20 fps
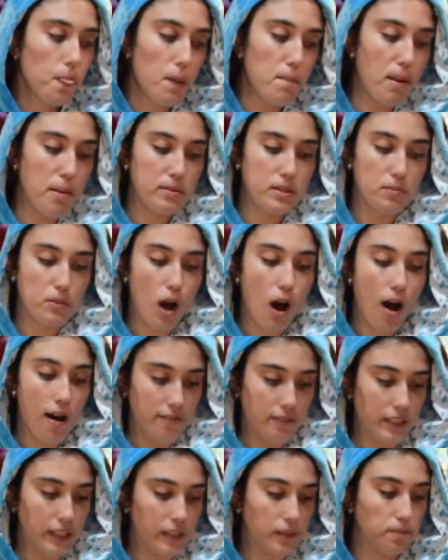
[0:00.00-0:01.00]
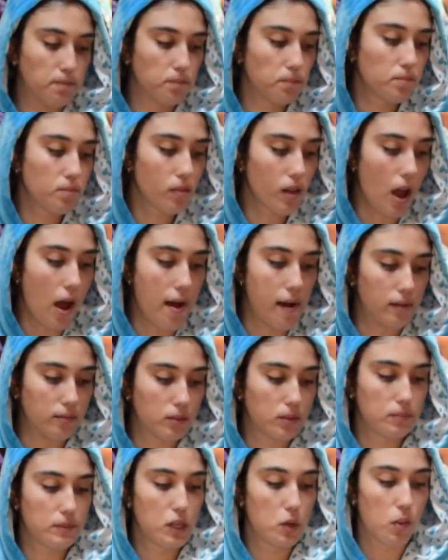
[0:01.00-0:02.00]
maybe some coffee,
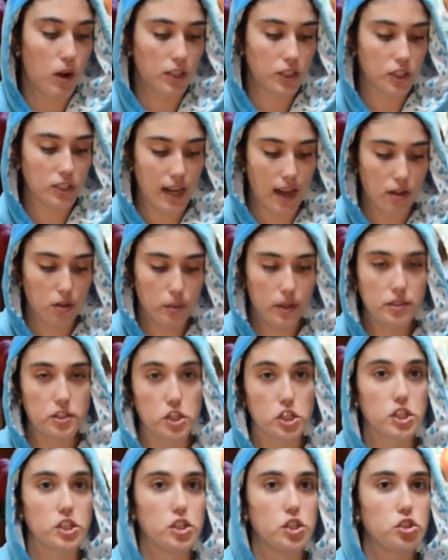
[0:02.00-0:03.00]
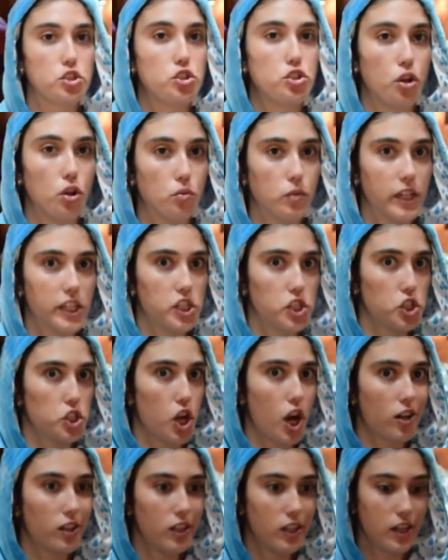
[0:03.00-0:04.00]
something to wash it down with, just because it's so rich and
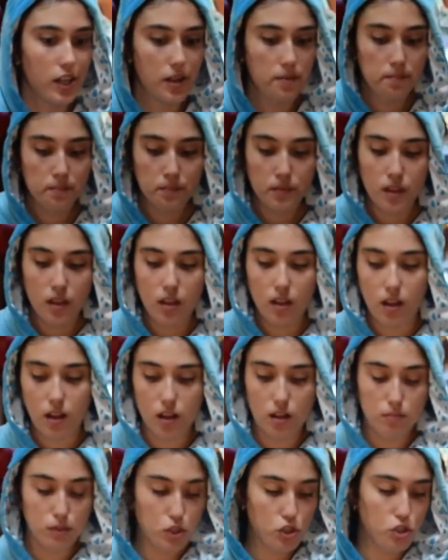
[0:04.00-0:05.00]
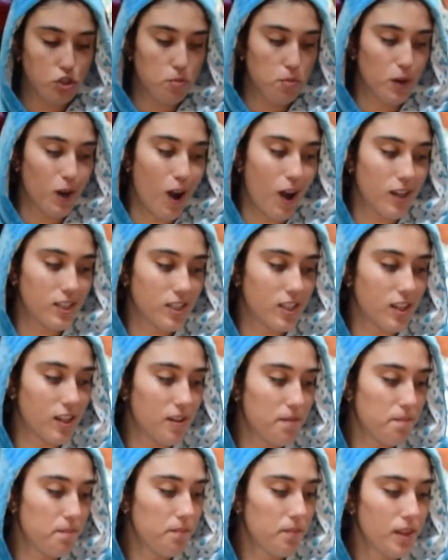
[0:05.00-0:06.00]
chocolatey. Super
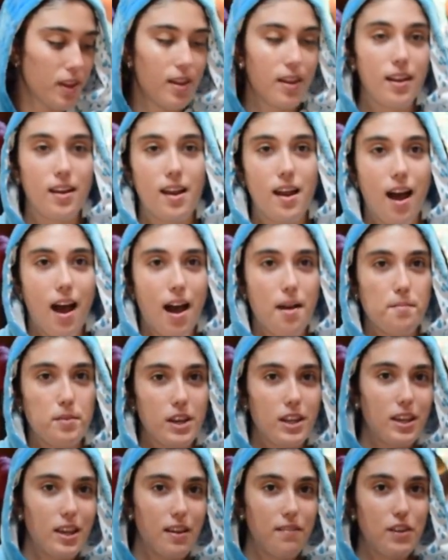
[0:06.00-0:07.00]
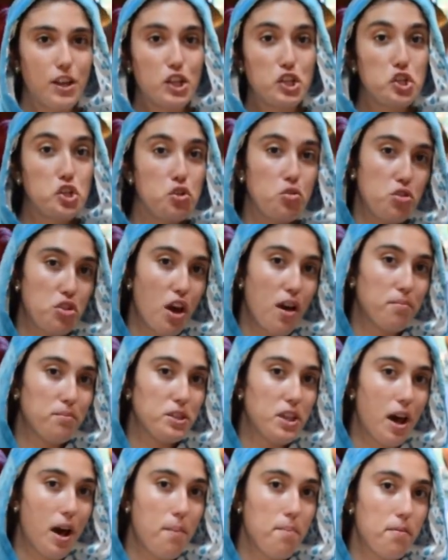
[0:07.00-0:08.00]
awesome. I'm gonna give it 2
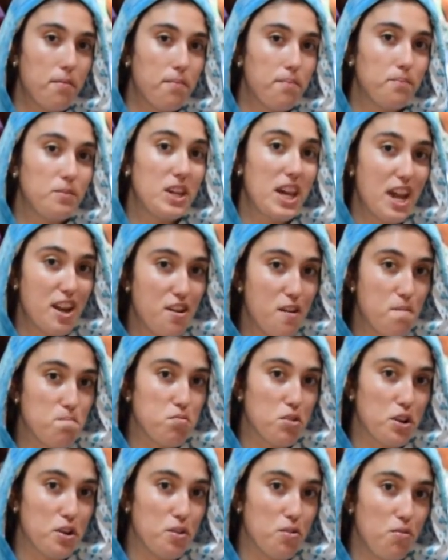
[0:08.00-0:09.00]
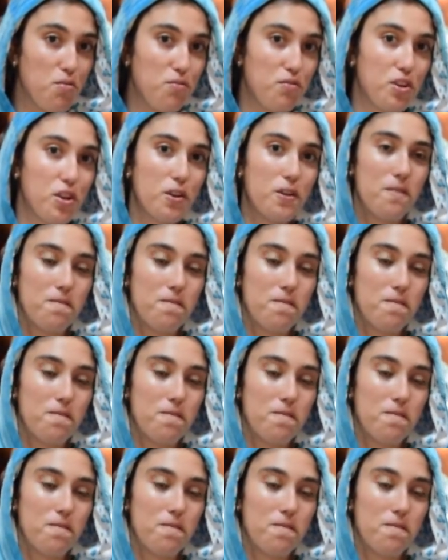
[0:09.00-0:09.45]
thumbs up, kitten approved.